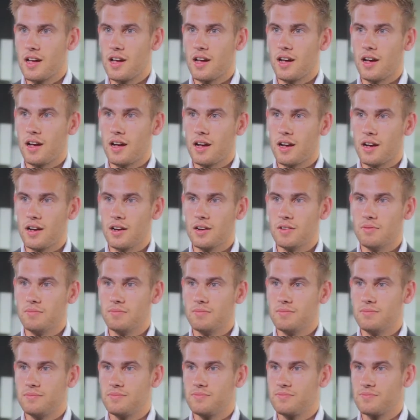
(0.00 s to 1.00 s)

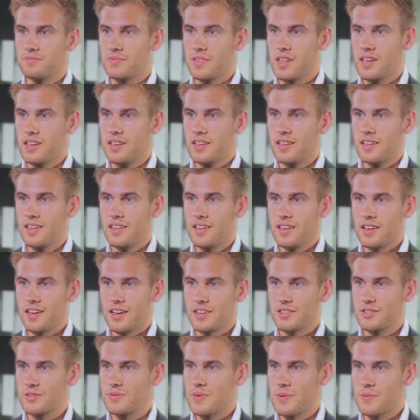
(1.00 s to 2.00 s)
Um,
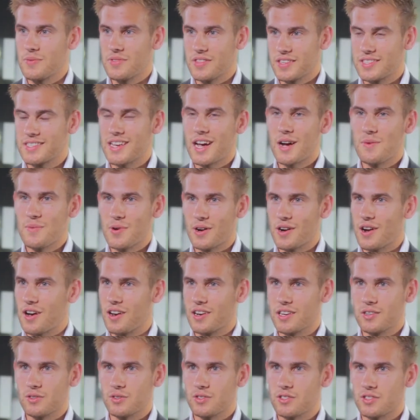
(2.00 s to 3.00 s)
I just remember the time at
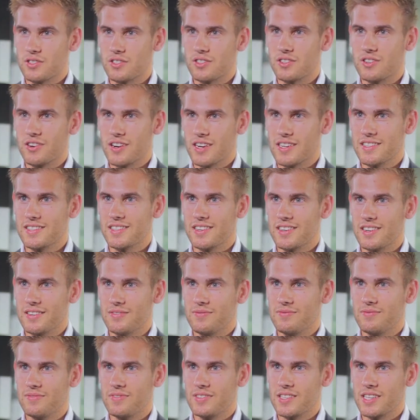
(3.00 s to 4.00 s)
college was just a great time.
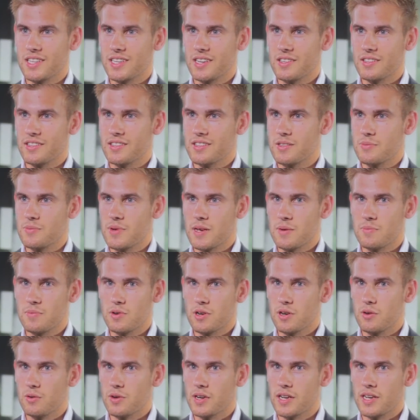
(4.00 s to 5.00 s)
You know, the, the
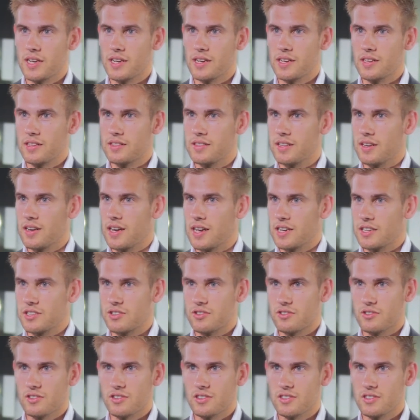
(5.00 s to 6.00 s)
people who were here, the
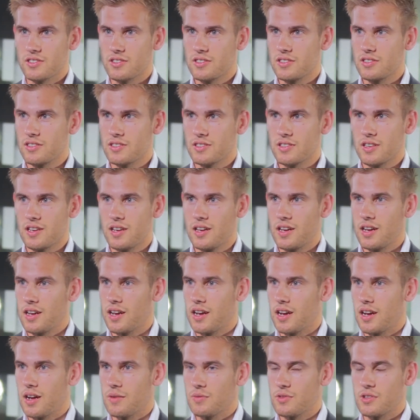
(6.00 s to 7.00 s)
lecturers,
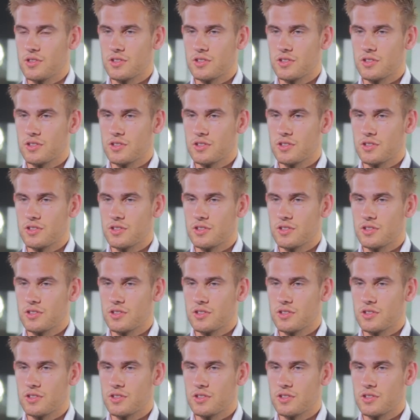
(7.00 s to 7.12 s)
um, the